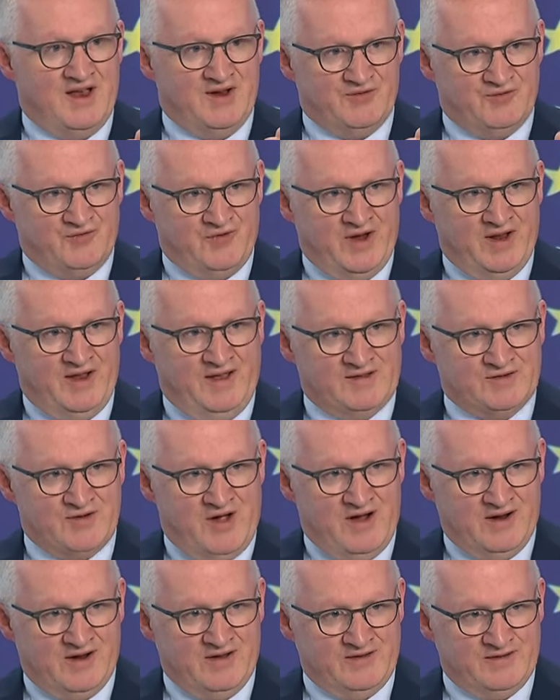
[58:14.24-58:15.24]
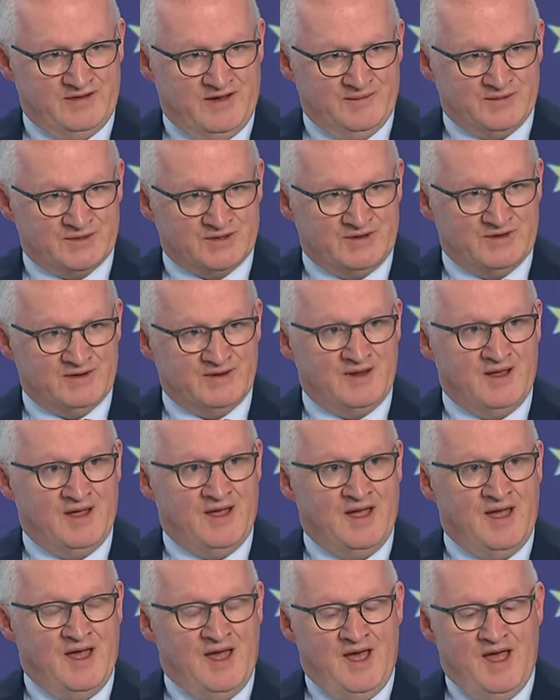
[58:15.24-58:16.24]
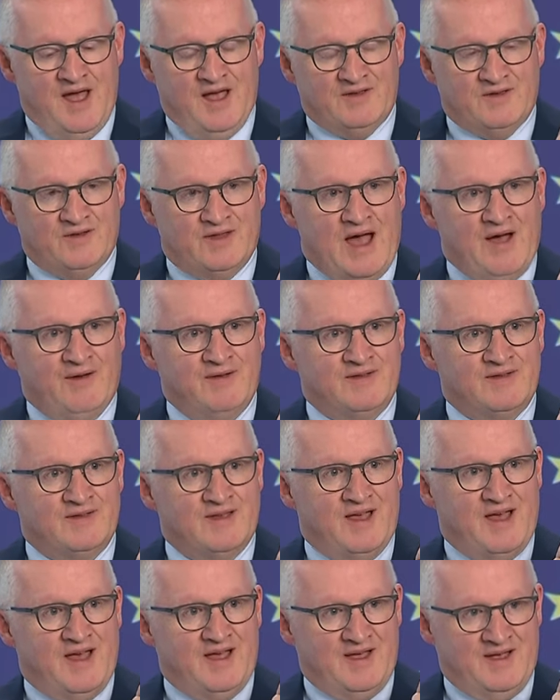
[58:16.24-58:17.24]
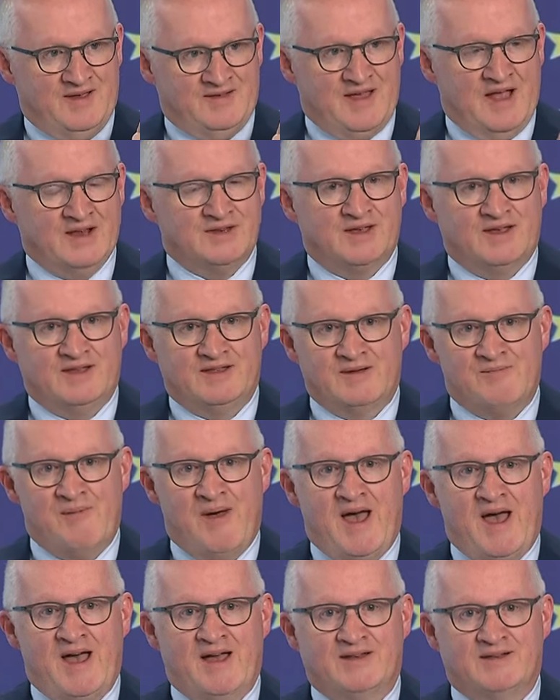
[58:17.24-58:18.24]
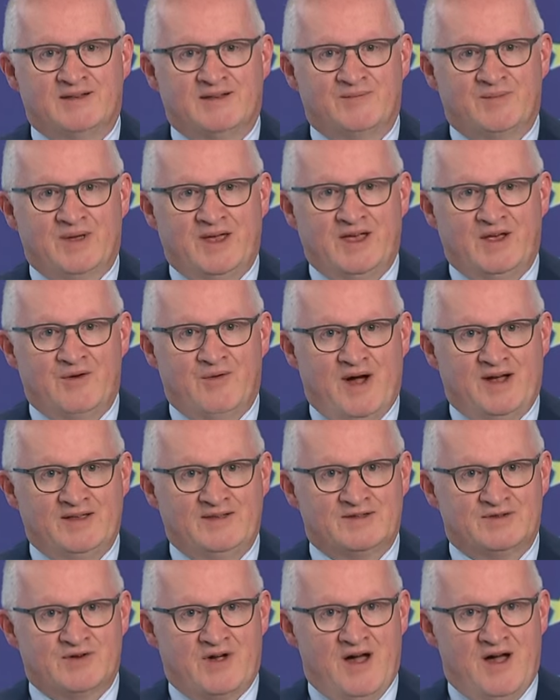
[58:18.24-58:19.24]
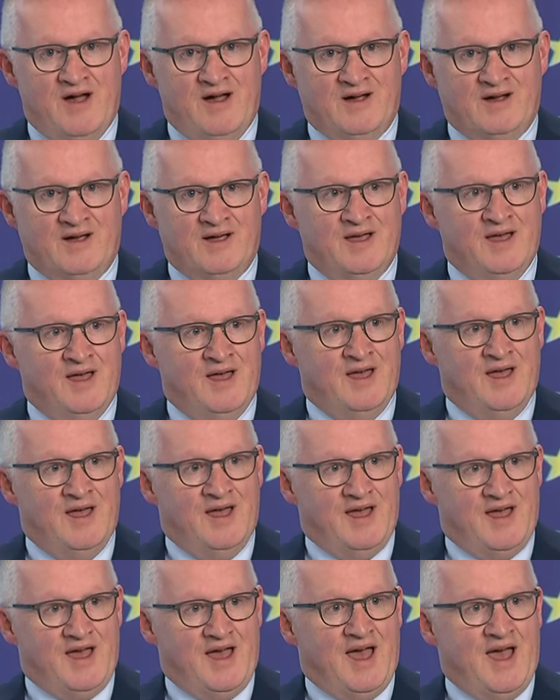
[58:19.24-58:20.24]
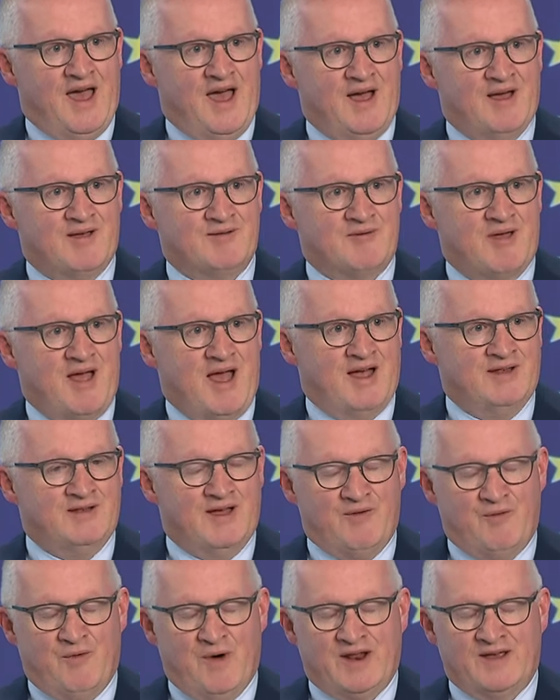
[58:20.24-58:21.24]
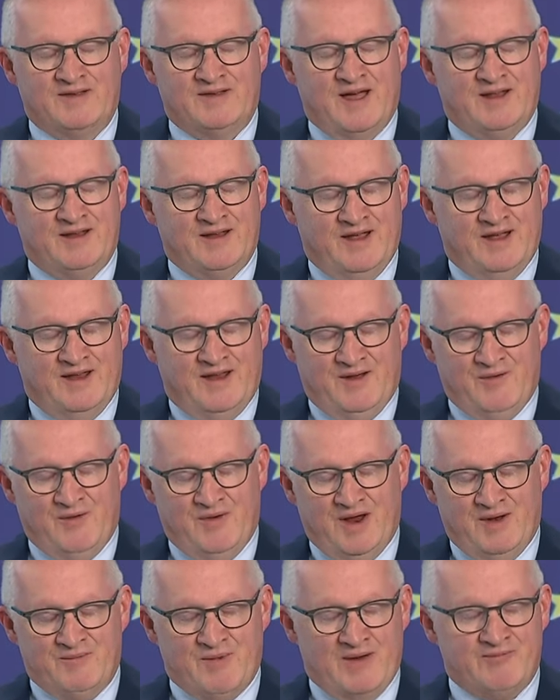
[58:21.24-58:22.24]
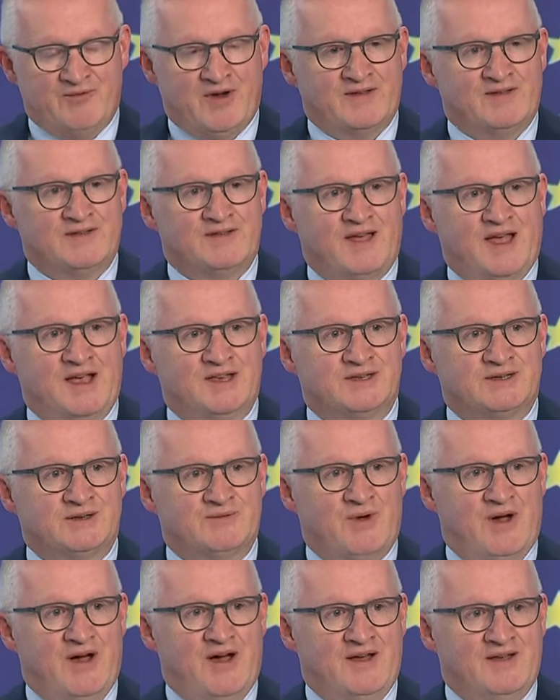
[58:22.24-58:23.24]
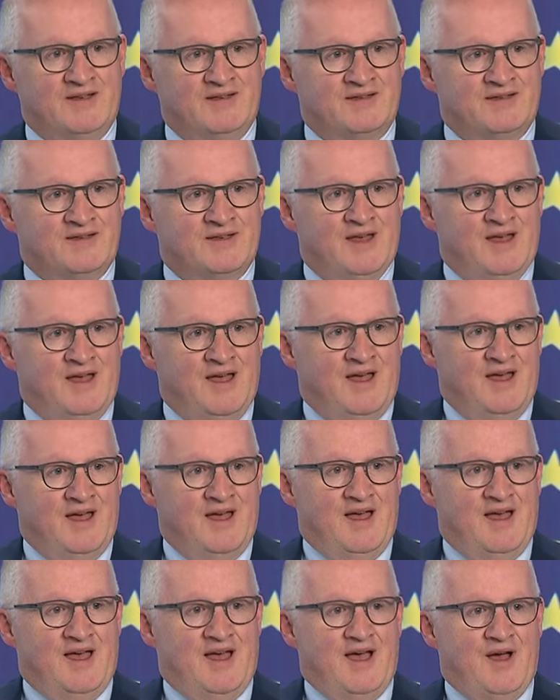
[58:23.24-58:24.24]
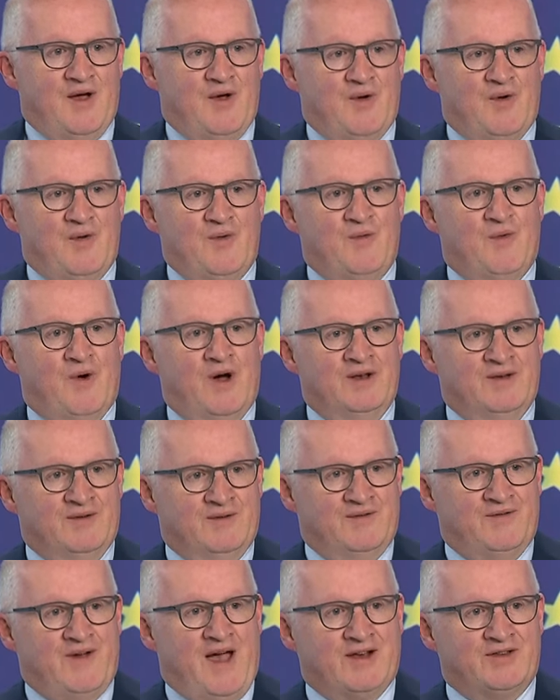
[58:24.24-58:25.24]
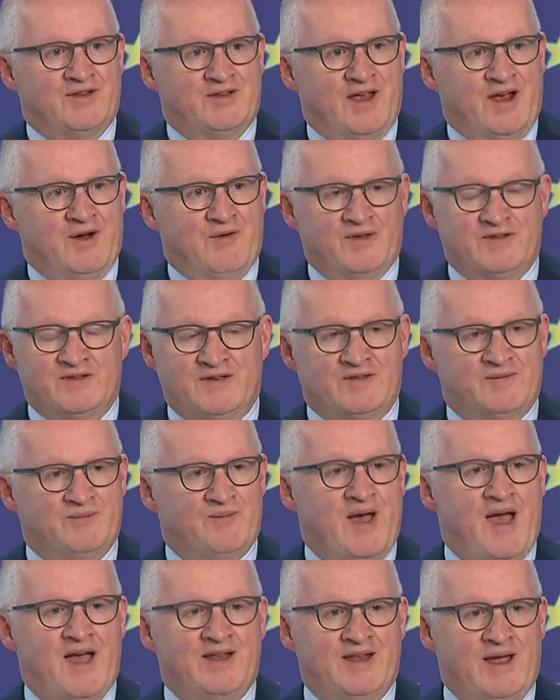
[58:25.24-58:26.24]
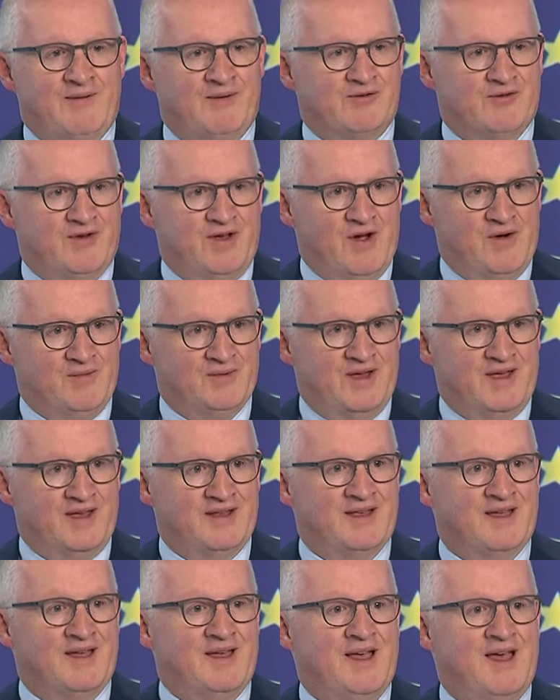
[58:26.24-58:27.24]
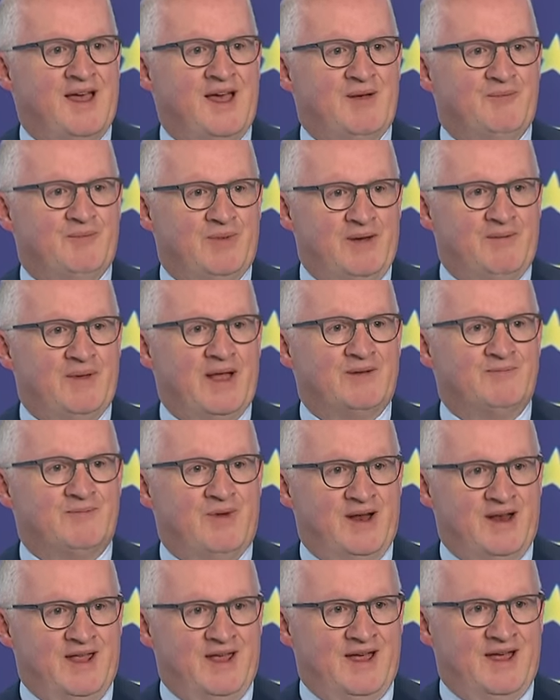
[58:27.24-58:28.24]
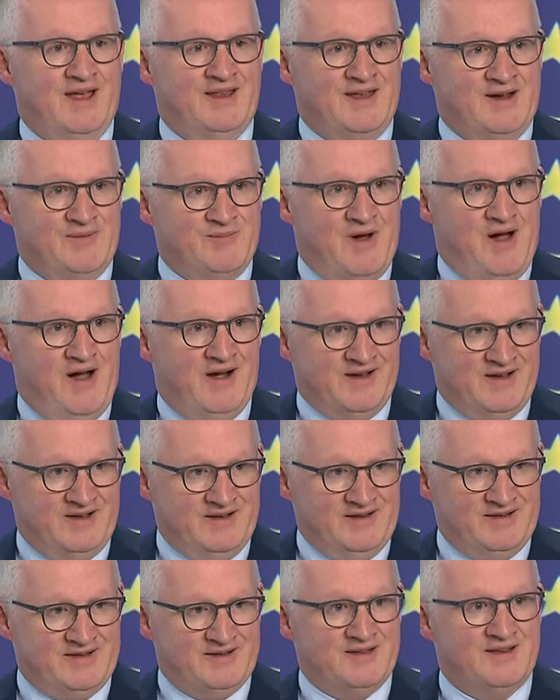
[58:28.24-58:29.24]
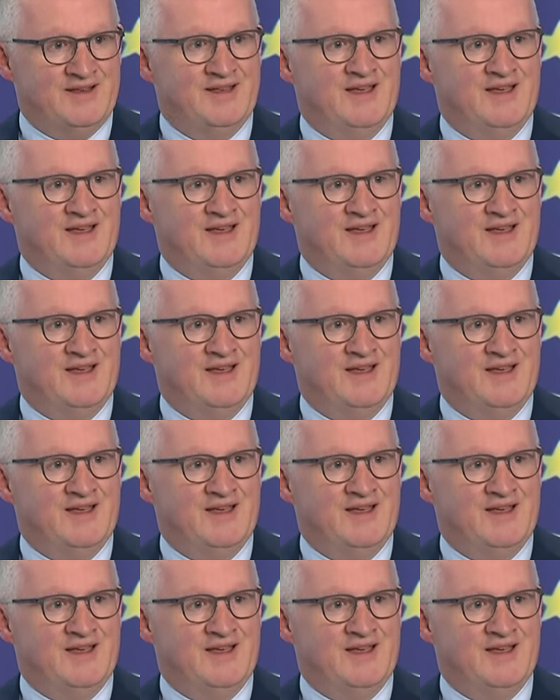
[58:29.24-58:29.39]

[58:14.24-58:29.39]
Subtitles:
really strong consumption. So that was essentially demand being quite strong. And what I said in my presentation was, one factor there was just pandemic reopening. People had money in their pocket,